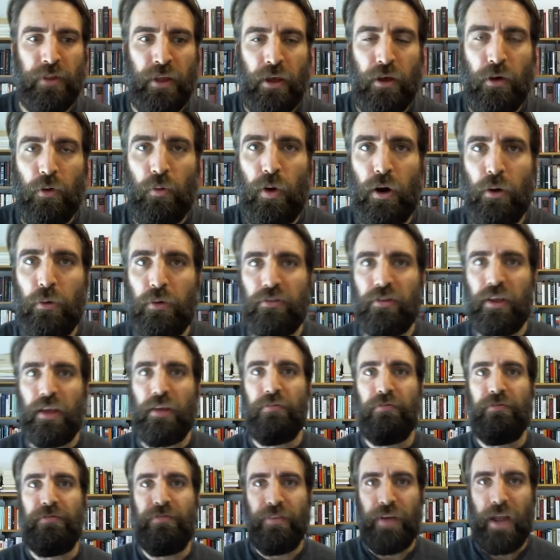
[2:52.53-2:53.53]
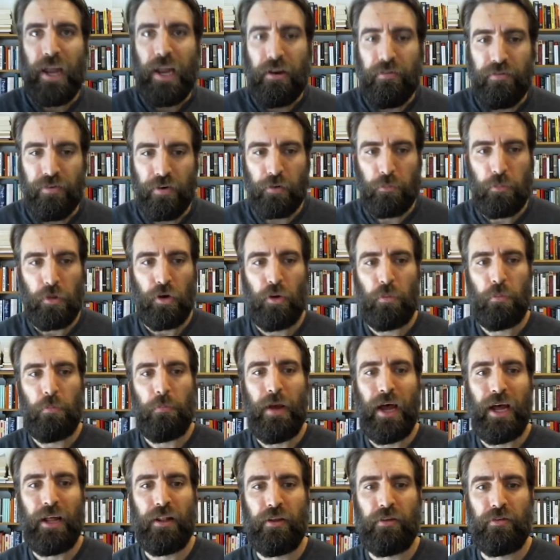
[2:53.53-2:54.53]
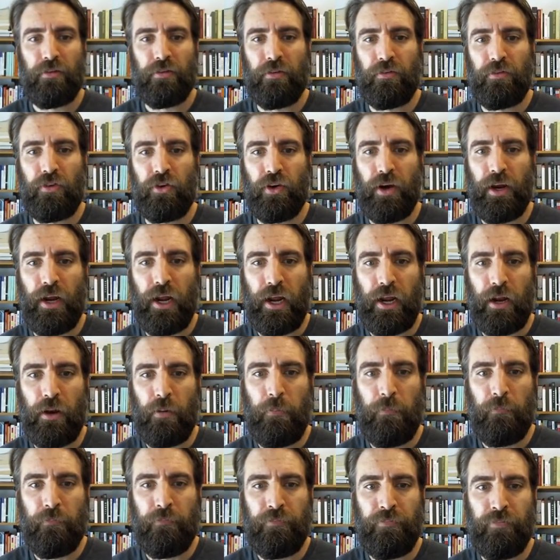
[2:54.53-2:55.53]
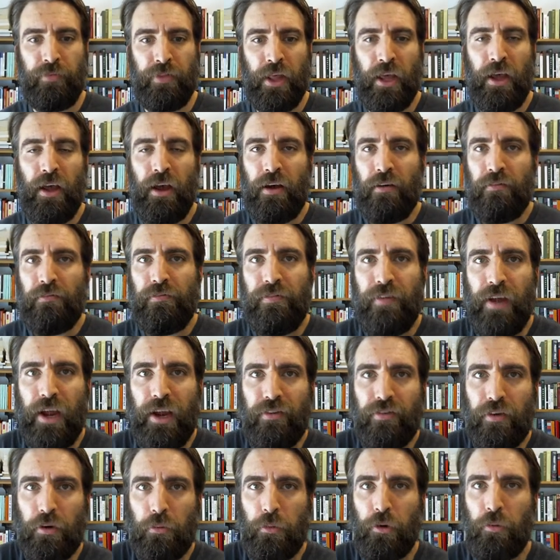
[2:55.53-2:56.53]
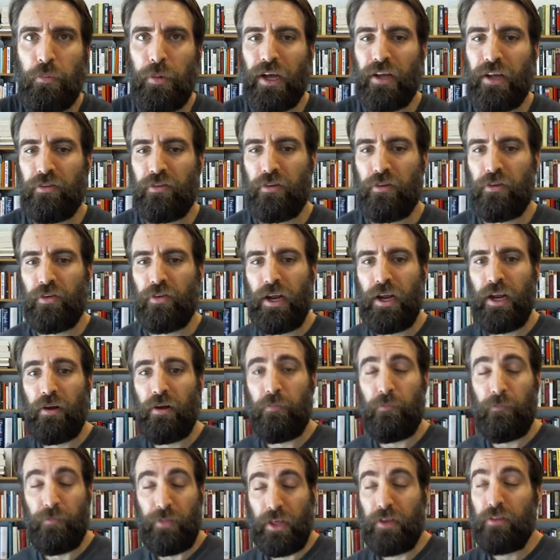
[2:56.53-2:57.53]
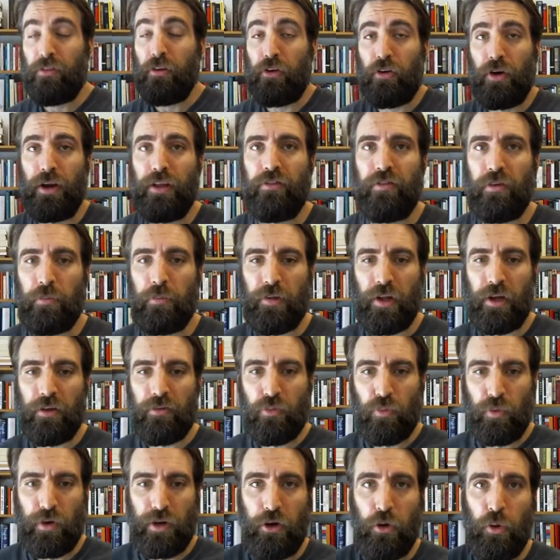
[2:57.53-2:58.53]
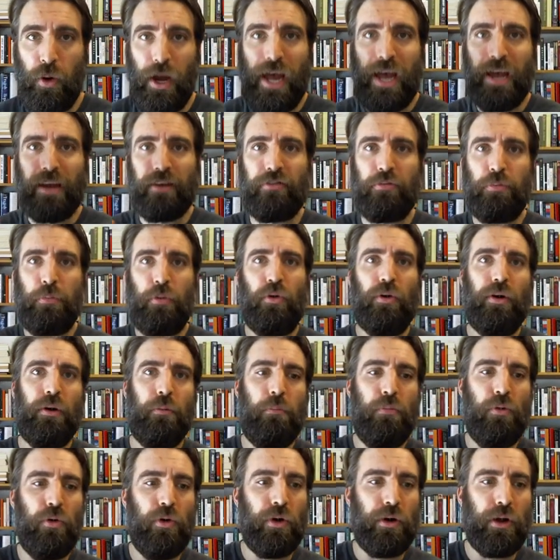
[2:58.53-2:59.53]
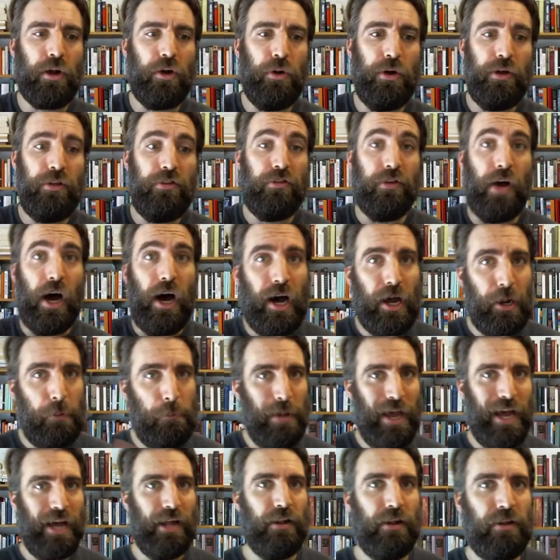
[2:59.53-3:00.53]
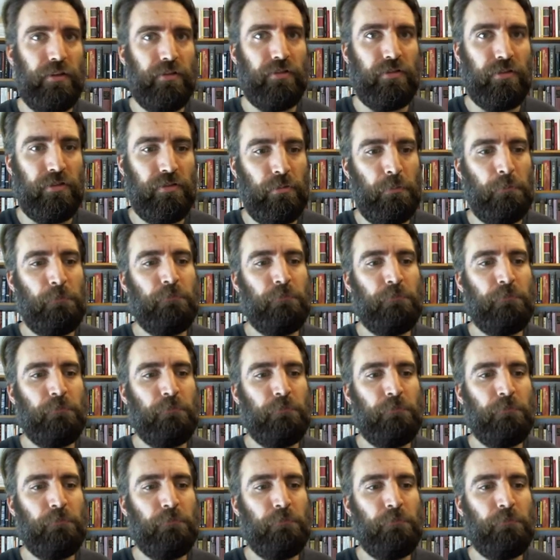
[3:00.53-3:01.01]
What was a favorable balance of trade? Favorable balance of trade is a trade surplus where you export more goods on balance